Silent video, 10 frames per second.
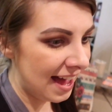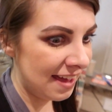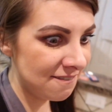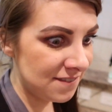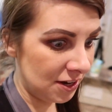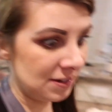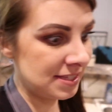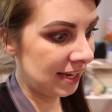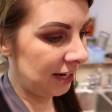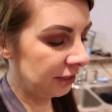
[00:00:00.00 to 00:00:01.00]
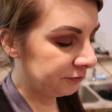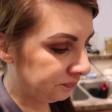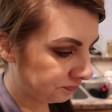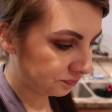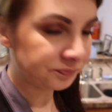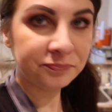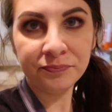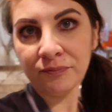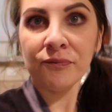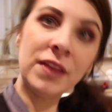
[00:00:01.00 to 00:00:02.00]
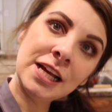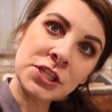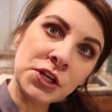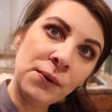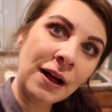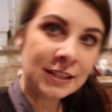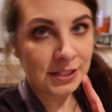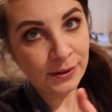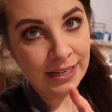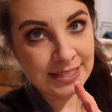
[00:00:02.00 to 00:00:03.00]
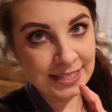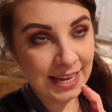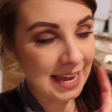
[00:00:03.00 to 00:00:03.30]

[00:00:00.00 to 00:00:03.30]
I am very scared. So I'll see you guys.